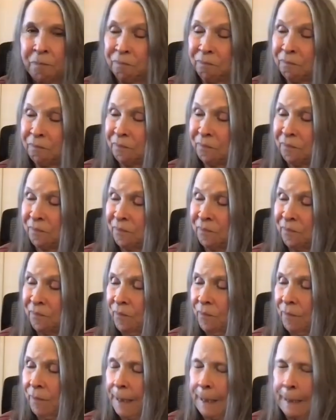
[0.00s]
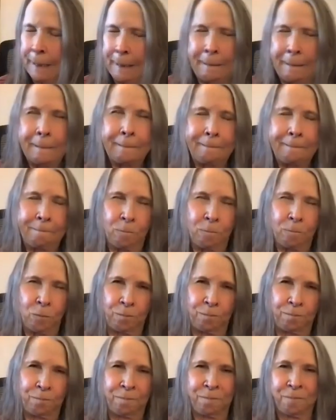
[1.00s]
are low but the
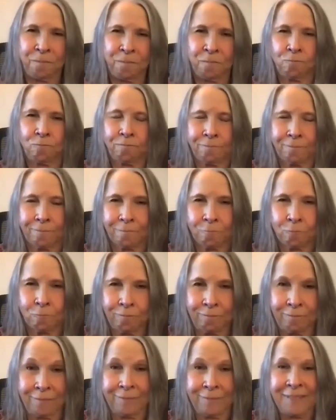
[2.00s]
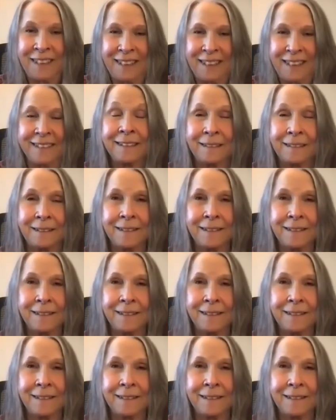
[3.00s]
intensity of emotion is high because you're